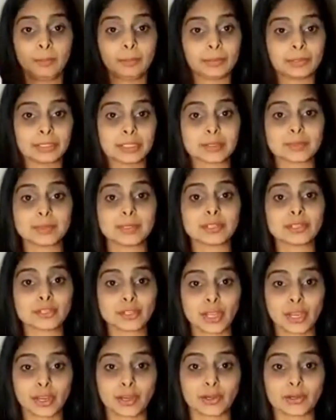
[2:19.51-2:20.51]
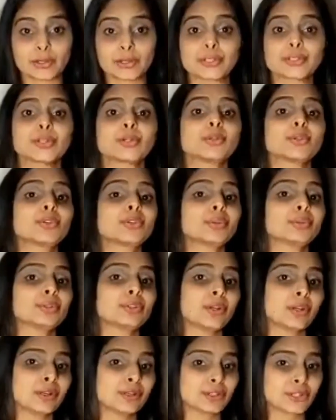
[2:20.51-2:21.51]
please be sure to
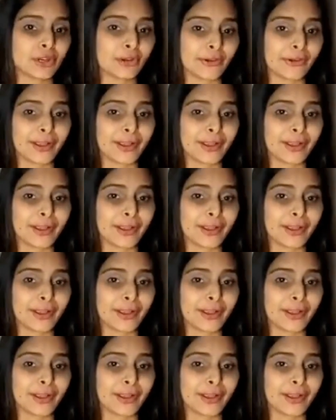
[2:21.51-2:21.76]
share